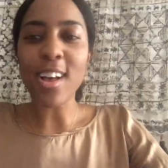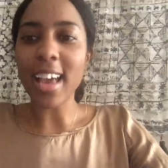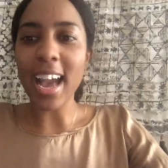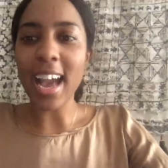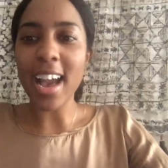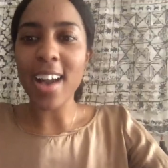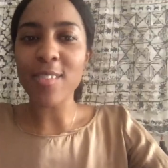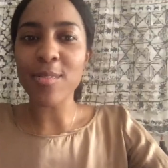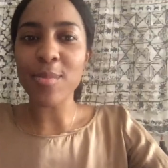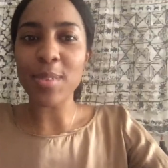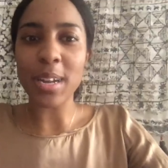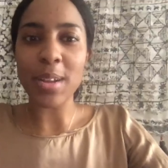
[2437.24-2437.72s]

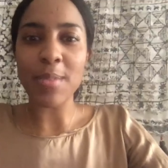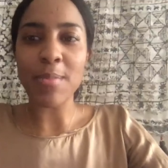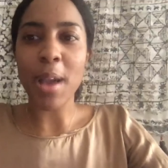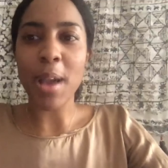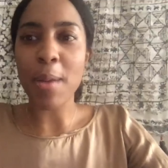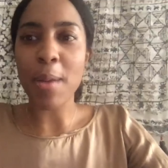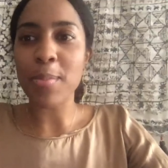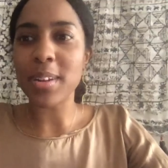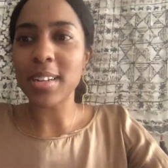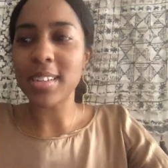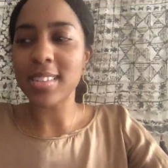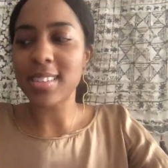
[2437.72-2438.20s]
have, but I'm
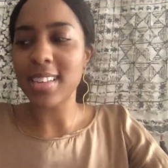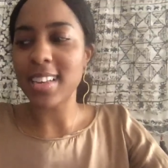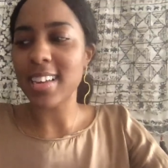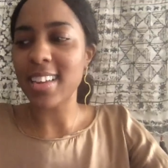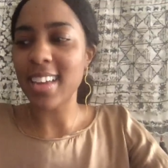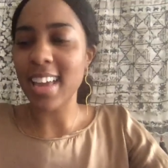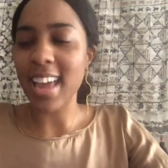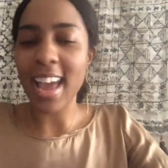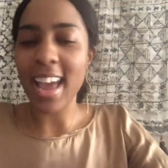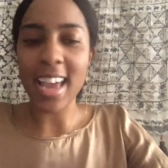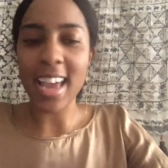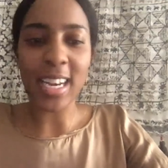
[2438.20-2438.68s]
happy to
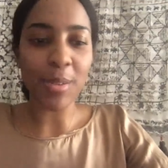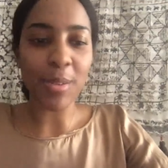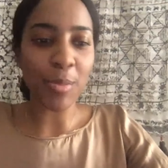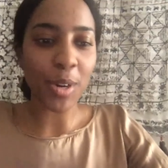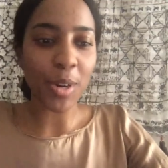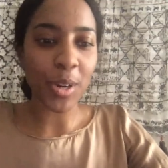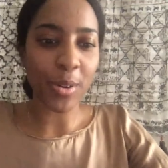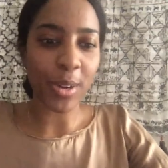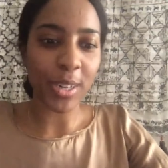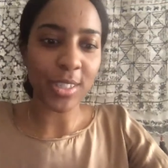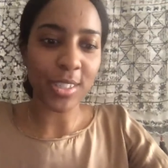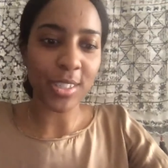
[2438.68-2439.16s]
take any
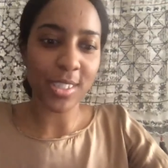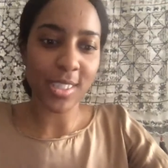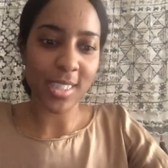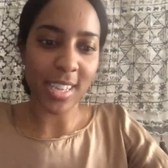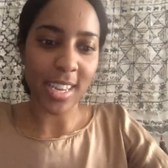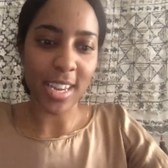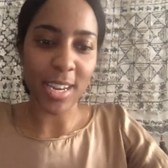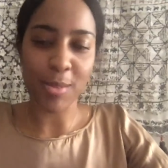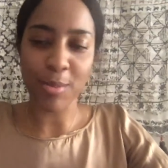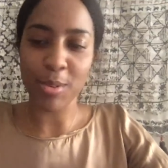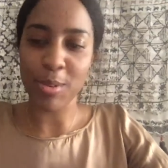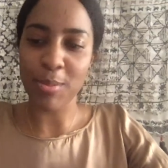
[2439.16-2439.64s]
more questions that
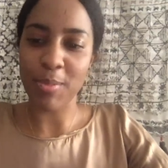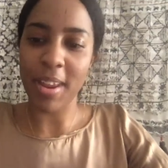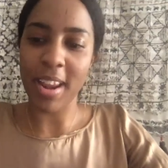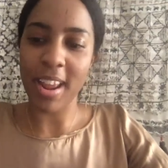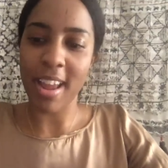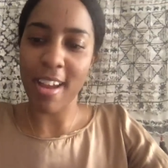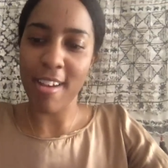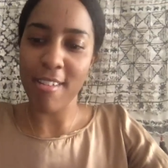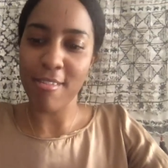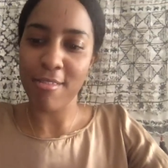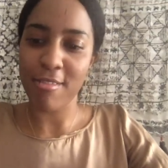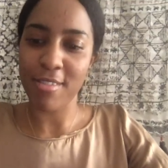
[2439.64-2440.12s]
anyone might
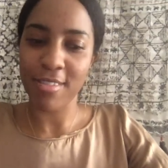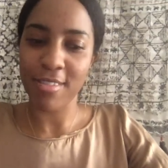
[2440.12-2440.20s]
have.